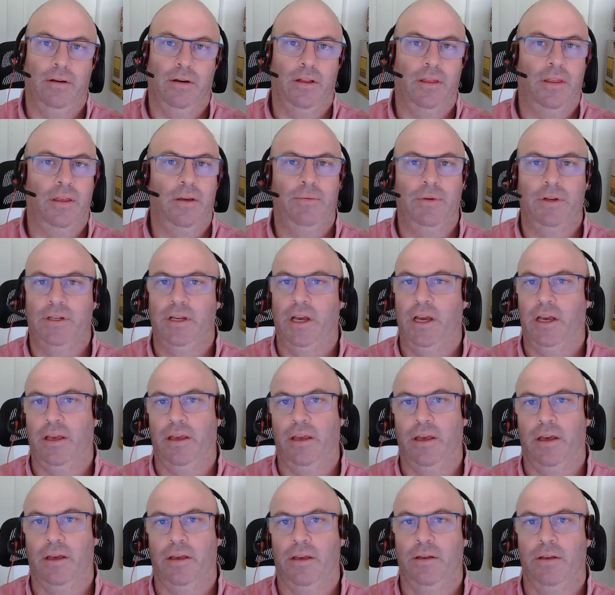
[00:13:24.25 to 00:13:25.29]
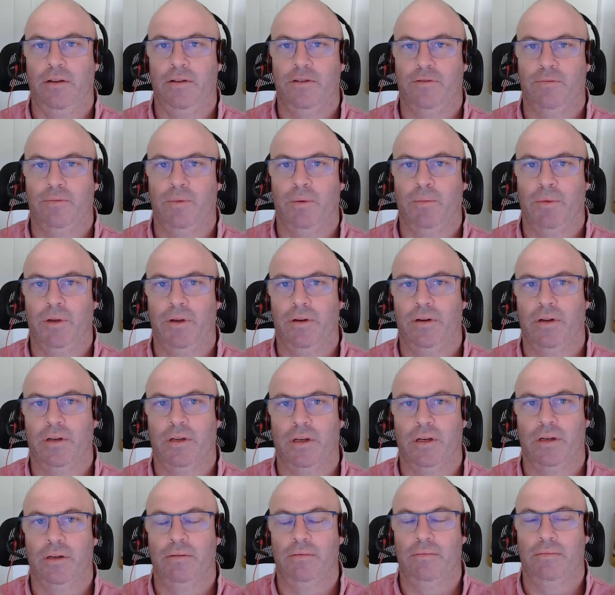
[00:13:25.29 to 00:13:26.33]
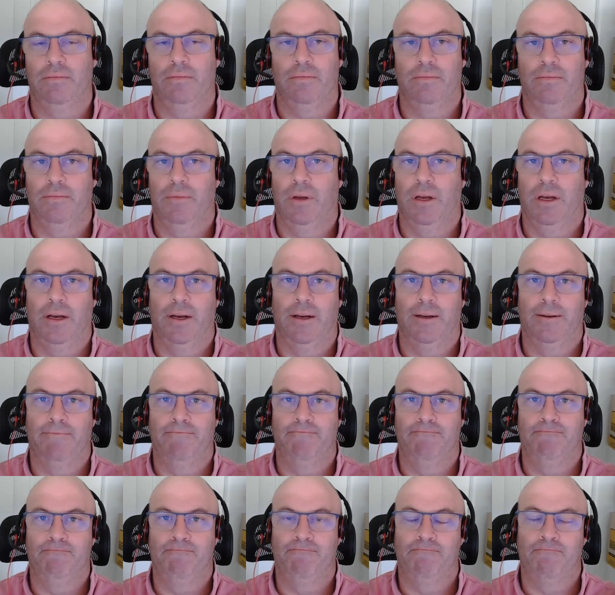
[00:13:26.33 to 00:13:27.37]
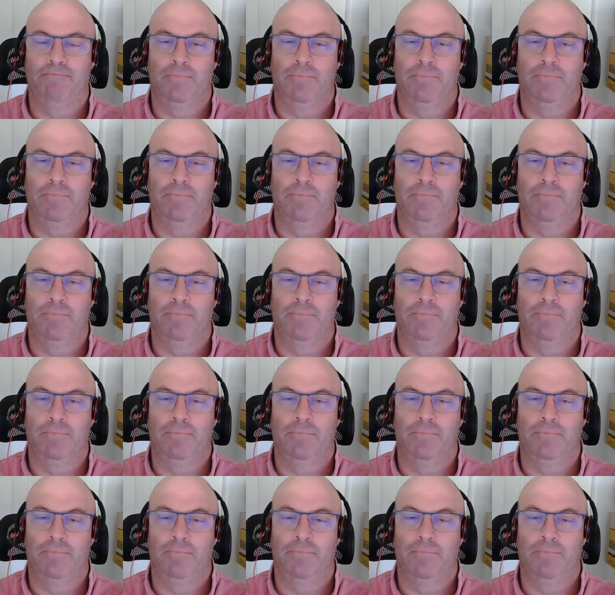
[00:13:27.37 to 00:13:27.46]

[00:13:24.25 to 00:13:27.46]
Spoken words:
I think we're taking our cues from America, um,